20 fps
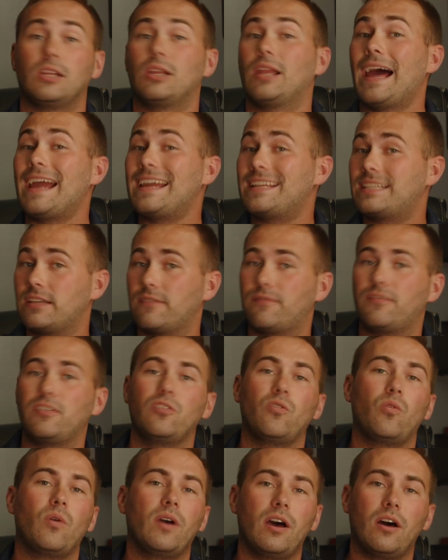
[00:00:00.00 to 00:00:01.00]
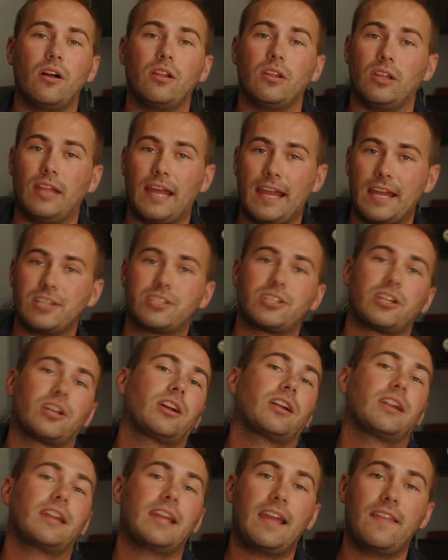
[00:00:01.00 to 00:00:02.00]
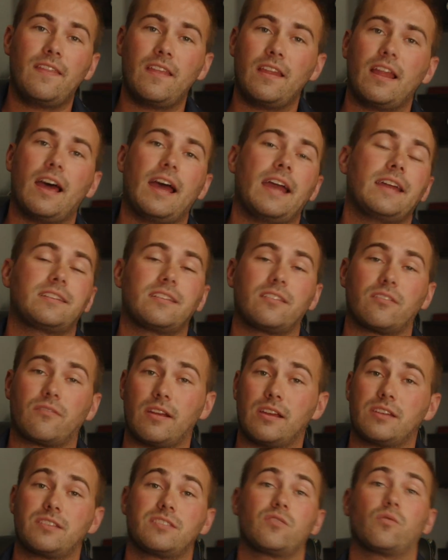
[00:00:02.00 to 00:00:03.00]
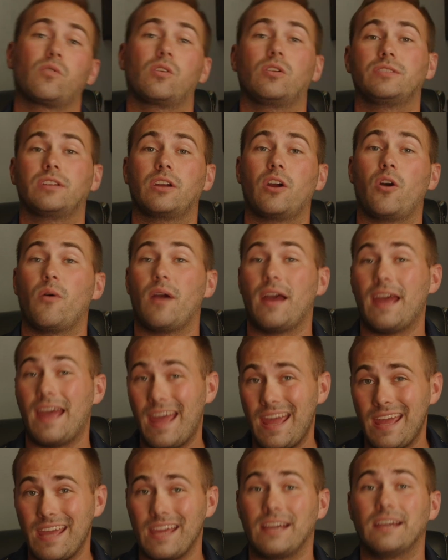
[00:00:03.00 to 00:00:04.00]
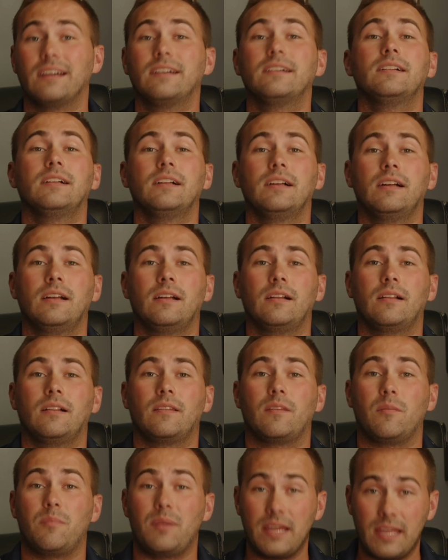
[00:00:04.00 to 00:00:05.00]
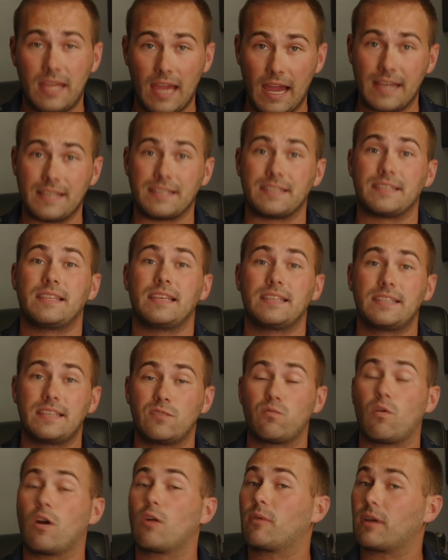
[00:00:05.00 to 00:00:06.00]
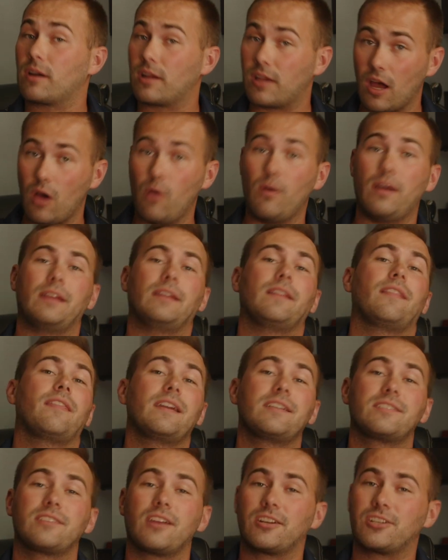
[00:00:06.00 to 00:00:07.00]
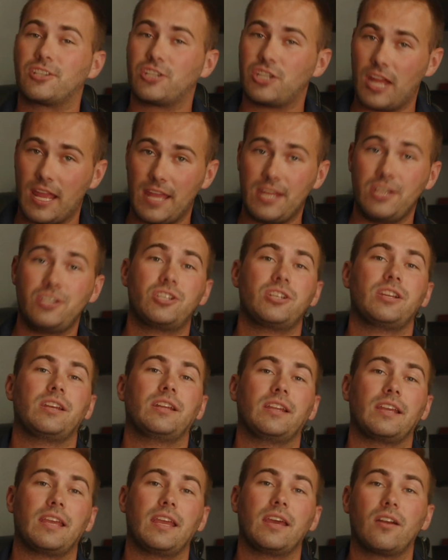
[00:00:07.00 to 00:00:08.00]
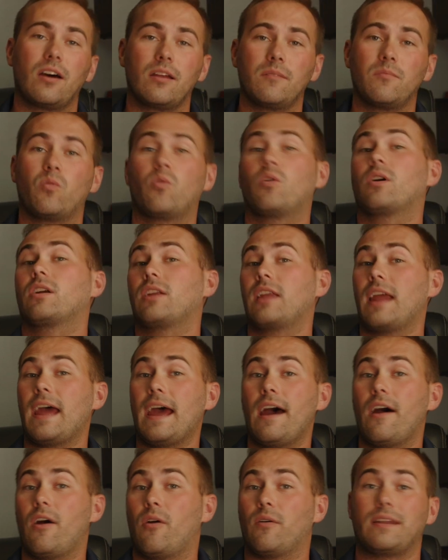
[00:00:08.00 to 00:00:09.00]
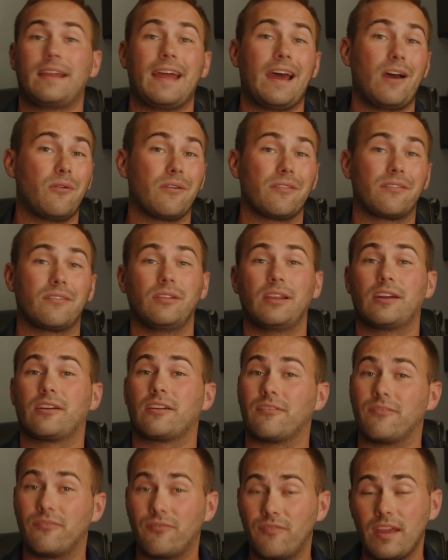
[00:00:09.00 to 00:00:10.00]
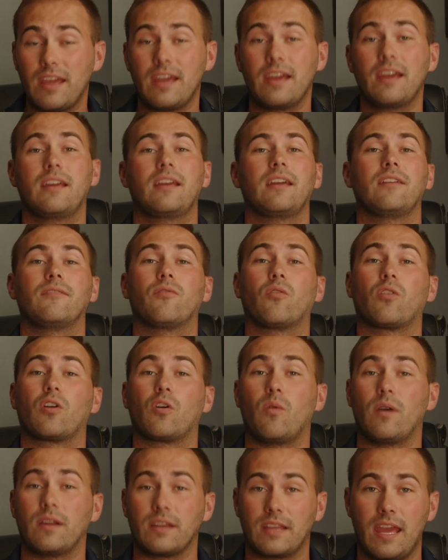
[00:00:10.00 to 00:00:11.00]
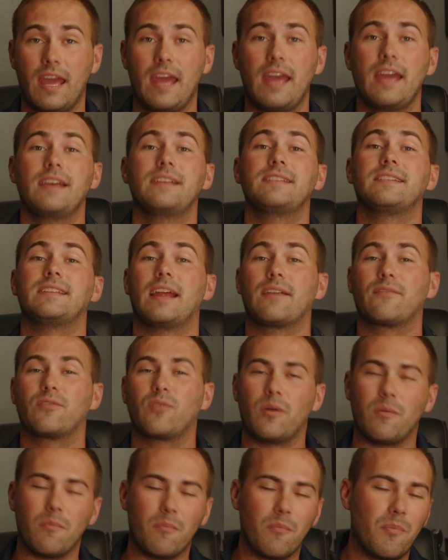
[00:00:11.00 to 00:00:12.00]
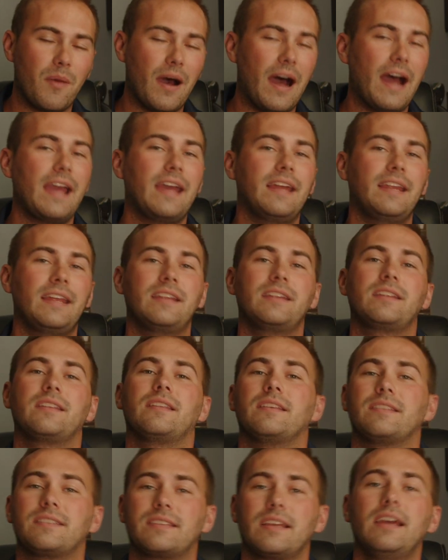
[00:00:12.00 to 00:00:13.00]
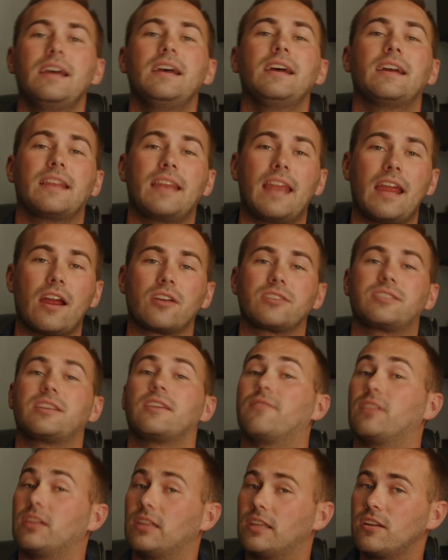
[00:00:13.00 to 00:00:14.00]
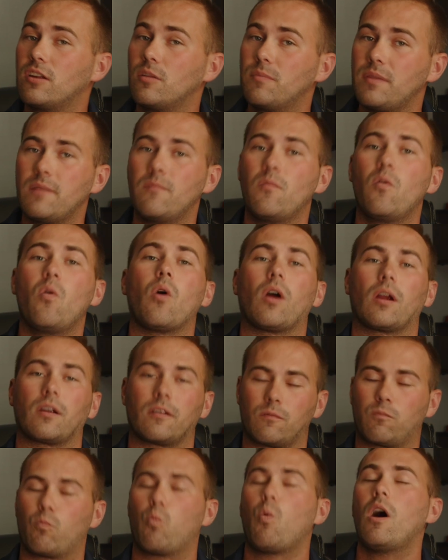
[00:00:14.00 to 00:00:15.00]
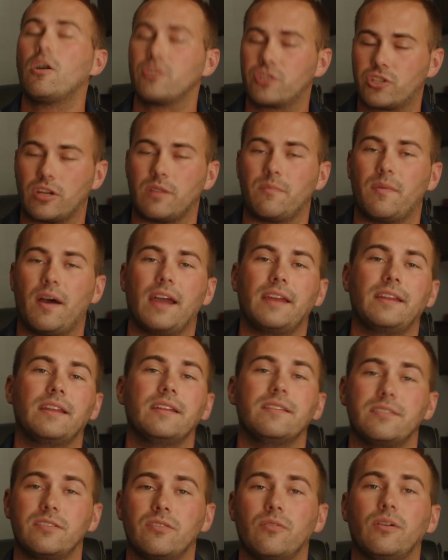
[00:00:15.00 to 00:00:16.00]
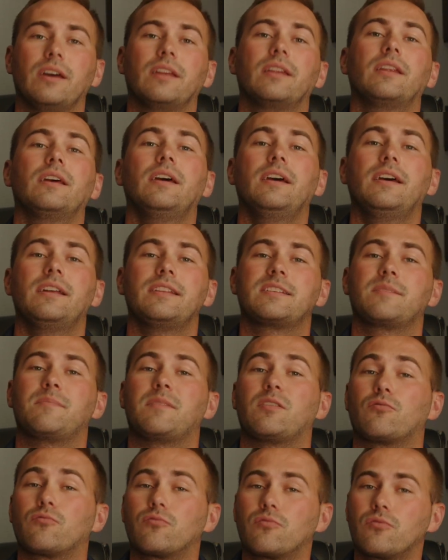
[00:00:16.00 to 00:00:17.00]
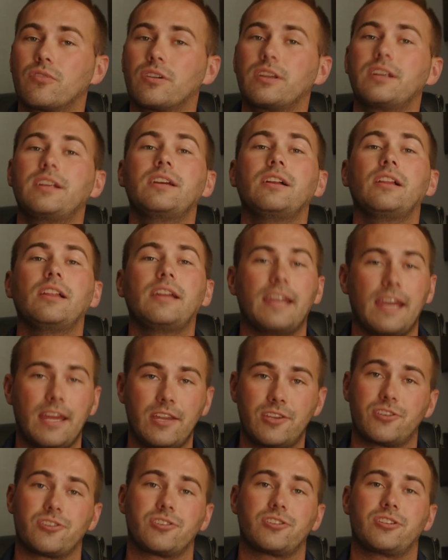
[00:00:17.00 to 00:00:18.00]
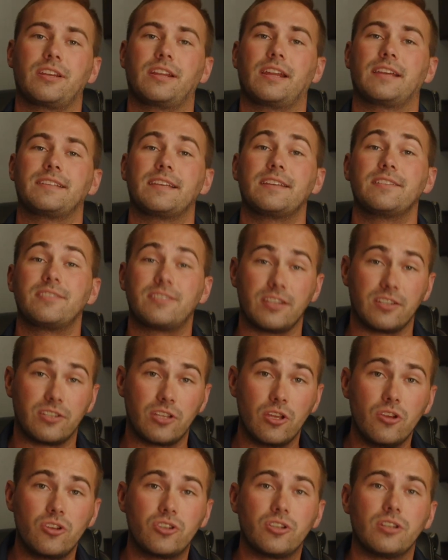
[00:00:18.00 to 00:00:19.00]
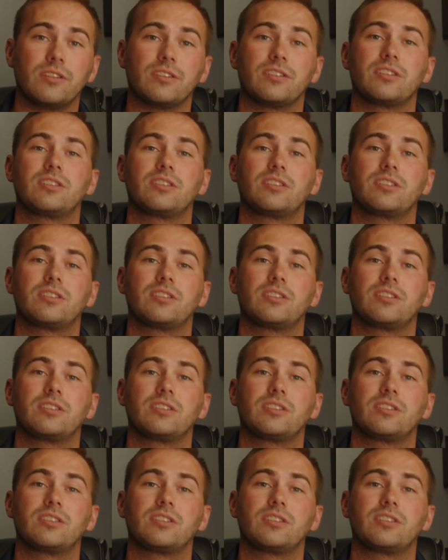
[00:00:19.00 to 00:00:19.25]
light, if you will, lantern in the night to the rest of the world to go, hey, the big guys, this is where we're going. Things are changing. Get on board now. And now with Larry Fink and 401ks and everyone buying into this narrative a little bit more, Wall Street buying into it, it's going to be really interesting as institutions